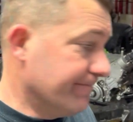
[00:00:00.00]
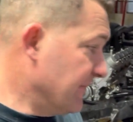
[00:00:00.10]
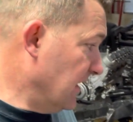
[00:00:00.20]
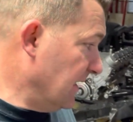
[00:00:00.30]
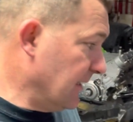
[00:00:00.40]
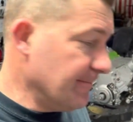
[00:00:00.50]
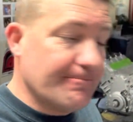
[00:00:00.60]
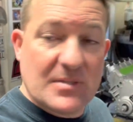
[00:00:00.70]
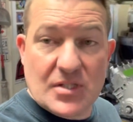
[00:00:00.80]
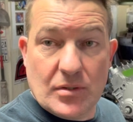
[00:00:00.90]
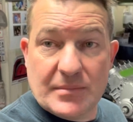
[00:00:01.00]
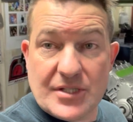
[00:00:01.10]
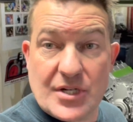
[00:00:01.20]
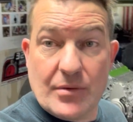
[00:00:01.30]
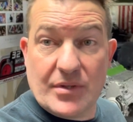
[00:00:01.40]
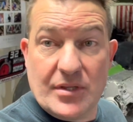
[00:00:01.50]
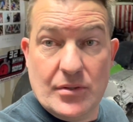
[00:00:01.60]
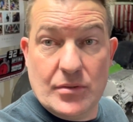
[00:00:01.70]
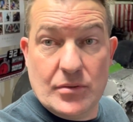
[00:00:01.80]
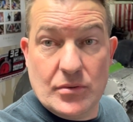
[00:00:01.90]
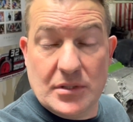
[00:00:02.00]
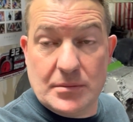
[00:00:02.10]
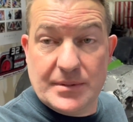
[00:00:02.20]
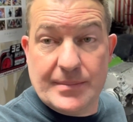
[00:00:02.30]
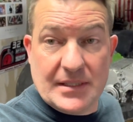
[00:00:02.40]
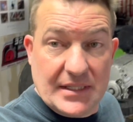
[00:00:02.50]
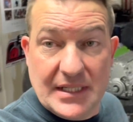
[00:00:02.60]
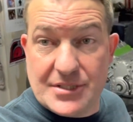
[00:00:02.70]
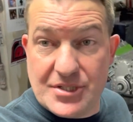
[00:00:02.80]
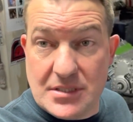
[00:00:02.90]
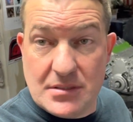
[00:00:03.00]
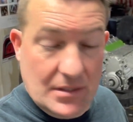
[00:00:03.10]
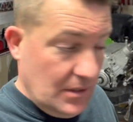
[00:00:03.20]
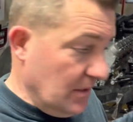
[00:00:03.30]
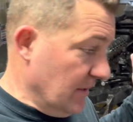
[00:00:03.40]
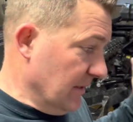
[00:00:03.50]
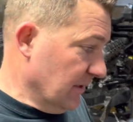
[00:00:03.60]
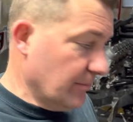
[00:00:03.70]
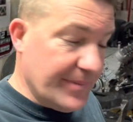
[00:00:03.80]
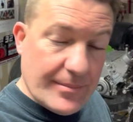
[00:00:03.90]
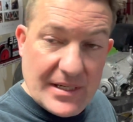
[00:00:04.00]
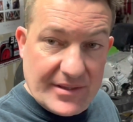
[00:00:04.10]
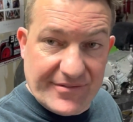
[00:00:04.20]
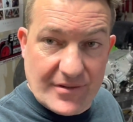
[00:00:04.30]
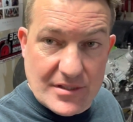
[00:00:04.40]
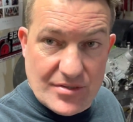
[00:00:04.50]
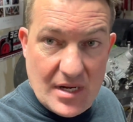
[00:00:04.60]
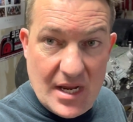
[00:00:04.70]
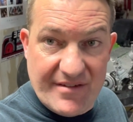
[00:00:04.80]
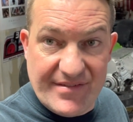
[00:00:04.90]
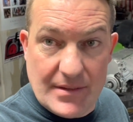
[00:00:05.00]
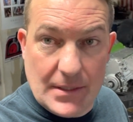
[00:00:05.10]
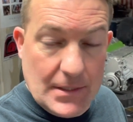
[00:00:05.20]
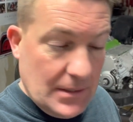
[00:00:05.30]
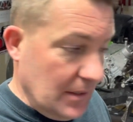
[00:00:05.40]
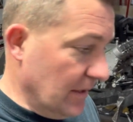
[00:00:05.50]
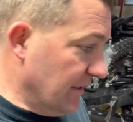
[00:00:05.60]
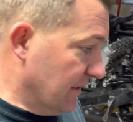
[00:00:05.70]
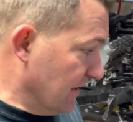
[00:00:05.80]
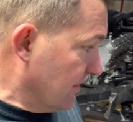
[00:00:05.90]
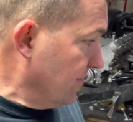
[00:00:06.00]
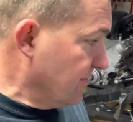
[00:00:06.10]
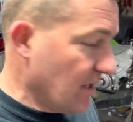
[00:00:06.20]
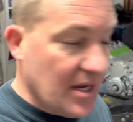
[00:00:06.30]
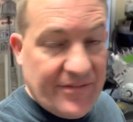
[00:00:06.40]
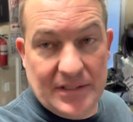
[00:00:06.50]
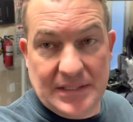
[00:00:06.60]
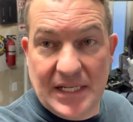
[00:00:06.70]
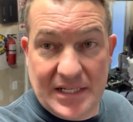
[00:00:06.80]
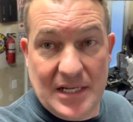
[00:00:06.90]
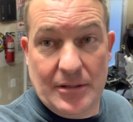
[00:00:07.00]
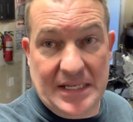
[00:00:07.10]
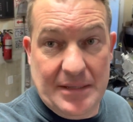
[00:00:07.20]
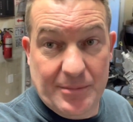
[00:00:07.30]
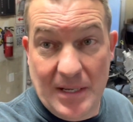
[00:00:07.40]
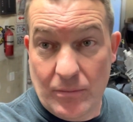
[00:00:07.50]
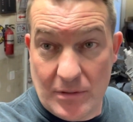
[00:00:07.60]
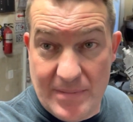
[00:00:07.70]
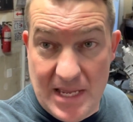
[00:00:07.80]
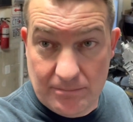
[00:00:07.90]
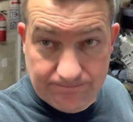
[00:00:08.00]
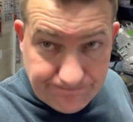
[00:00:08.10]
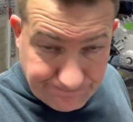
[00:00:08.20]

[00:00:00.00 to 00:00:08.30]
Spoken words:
So I'm going to share with you a little bit about the engine, a little bit about the front drive, the accessory drive, and kind of how I came about where I'm at,